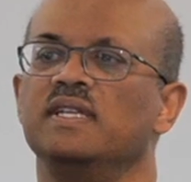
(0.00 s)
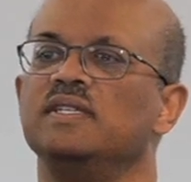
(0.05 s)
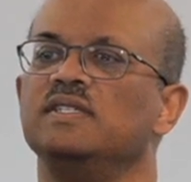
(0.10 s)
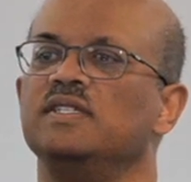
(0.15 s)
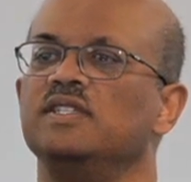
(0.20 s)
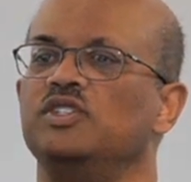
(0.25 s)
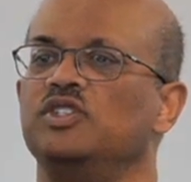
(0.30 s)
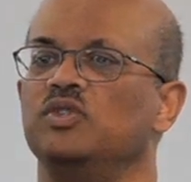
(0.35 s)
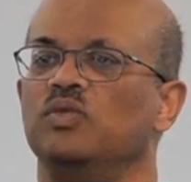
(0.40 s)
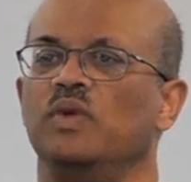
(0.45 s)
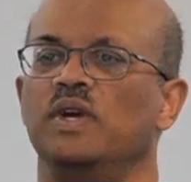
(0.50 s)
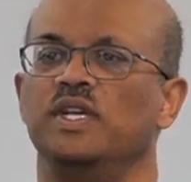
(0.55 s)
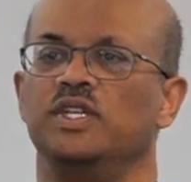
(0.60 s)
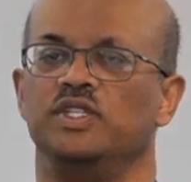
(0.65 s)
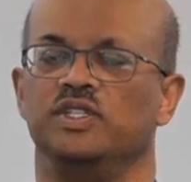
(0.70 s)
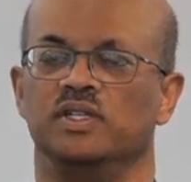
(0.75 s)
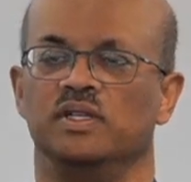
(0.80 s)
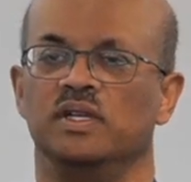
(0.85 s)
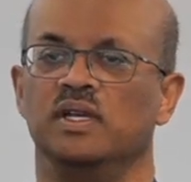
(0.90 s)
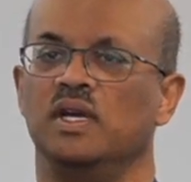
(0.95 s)
in a
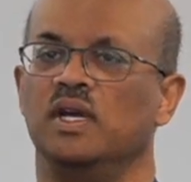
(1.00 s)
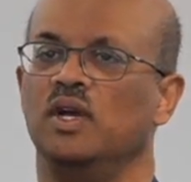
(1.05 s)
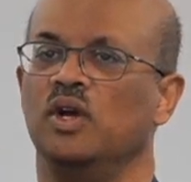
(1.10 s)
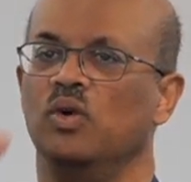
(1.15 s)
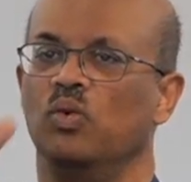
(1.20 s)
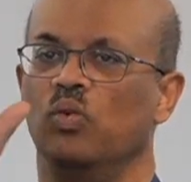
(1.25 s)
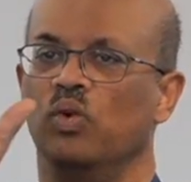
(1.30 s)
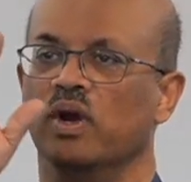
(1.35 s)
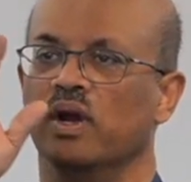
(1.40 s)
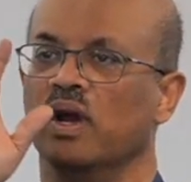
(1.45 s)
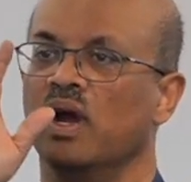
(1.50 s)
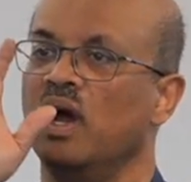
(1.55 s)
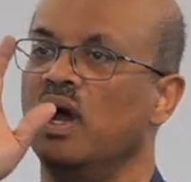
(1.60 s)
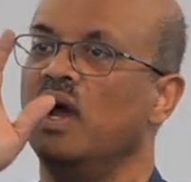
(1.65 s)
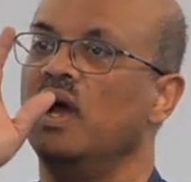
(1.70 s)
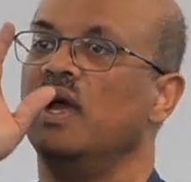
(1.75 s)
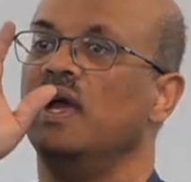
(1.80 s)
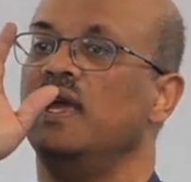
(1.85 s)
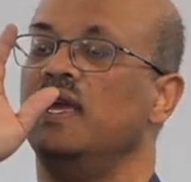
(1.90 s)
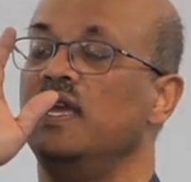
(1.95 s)
situation where
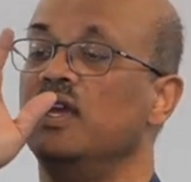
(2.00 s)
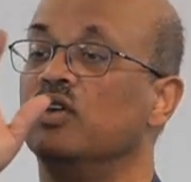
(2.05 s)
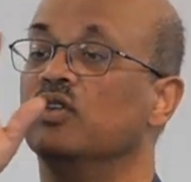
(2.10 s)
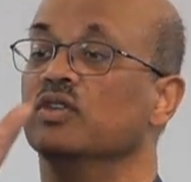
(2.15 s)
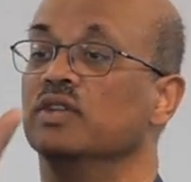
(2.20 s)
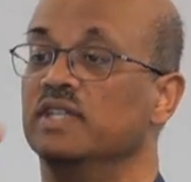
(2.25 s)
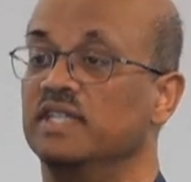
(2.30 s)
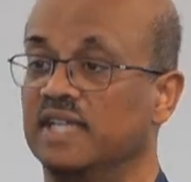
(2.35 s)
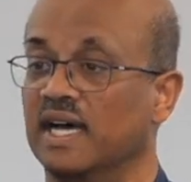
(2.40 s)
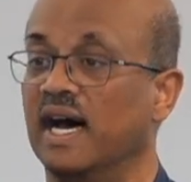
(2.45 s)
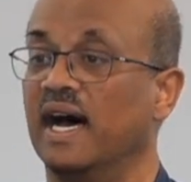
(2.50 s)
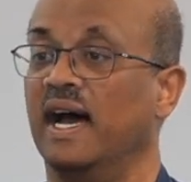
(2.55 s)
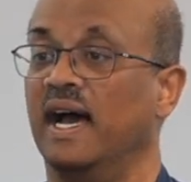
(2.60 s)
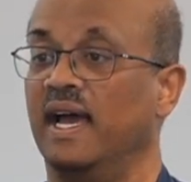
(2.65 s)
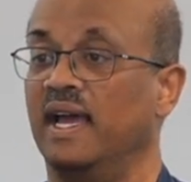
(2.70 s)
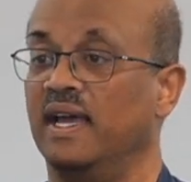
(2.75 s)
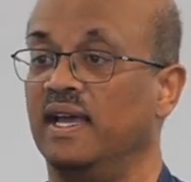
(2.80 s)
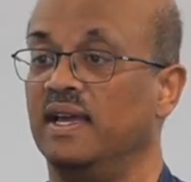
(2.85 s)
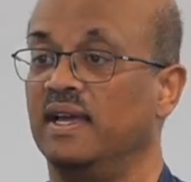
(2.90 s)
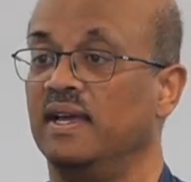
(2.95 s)
he could
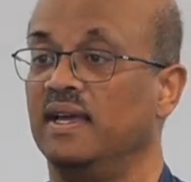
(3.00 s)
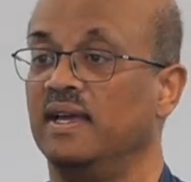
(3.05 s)
die.